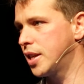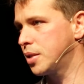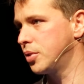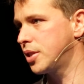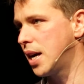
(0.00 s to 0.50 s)

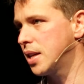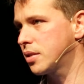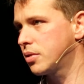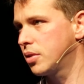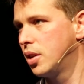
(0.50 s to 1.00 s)
assessment
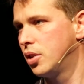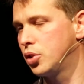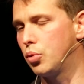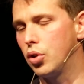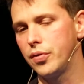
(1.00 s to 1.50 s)
tasks
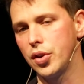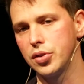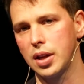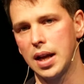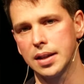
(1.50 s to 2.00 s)
to all of
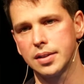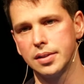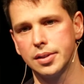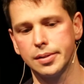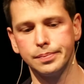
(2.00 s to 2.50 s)
those
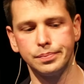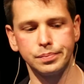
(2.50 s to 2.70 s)
classes.